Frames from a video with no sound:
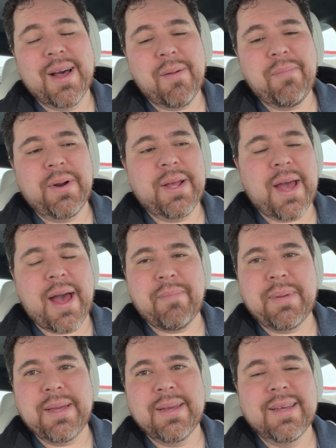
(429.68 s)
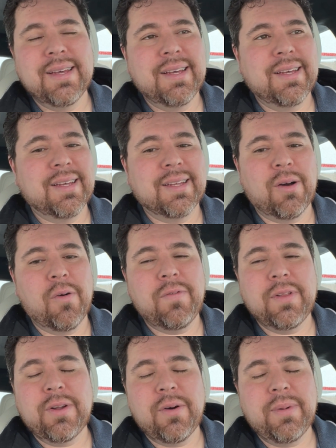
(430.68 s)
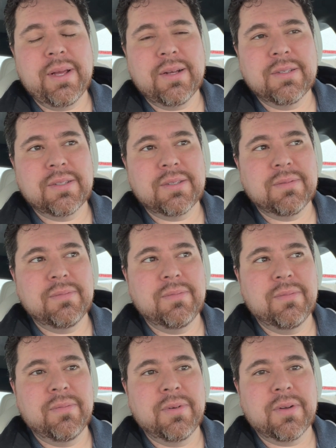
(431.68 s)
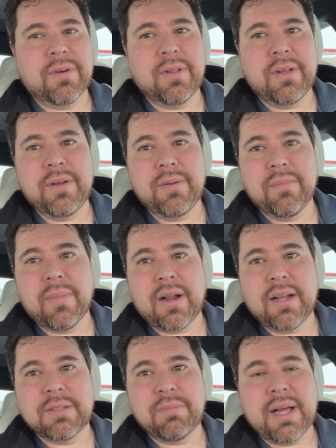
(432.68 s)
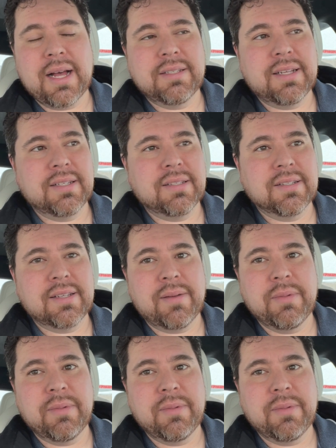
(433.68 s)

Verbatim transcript: I'm pretty happy. Hopefully nobody else with early Model S plaids has the same